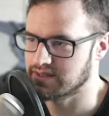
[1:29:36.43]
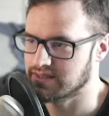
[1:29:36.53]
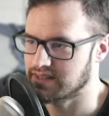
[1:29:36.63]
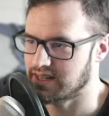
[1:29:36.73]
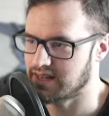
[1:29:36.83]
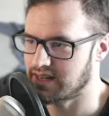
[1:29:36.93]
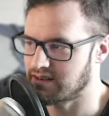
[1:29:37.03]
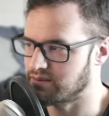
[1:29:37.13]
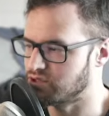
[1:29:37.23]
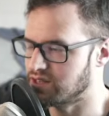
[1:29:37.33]
And now
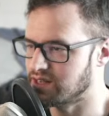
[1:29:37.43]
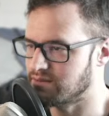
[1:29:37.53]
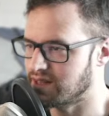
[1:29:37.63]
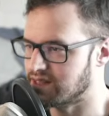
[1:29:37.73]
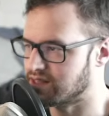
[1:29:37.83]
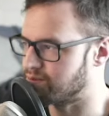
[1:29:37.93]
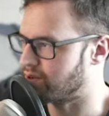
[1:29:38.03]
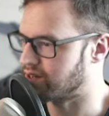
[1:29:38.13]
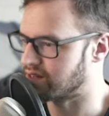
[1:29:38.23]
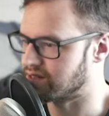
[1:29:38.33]
I'm trying to make the
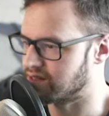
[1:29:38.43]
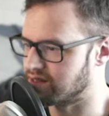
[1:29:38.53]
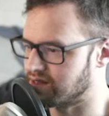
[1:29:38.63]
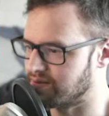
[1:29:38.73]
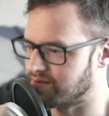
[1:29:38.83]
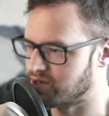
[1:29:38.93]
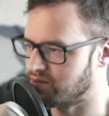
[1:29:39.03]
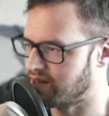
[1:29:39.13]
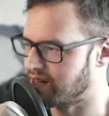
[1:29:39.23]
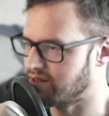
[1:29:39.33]
sparks. So
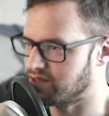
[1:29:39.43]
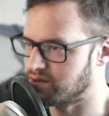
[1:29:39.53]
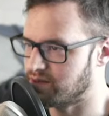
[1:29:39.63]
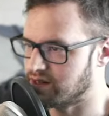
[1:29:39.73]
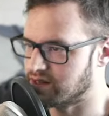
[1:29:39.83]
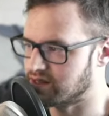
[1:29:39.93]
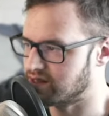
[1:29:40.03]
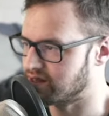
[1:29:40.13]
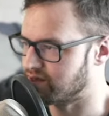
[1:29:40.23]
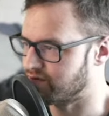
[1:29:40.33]
right now the sparks
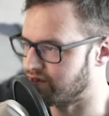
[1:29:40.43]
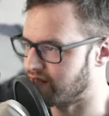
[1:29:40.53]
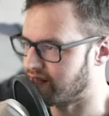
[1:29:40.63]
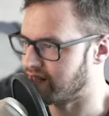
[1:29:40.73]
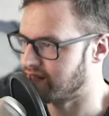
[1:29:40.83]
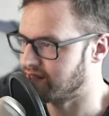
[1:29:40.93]
just fly.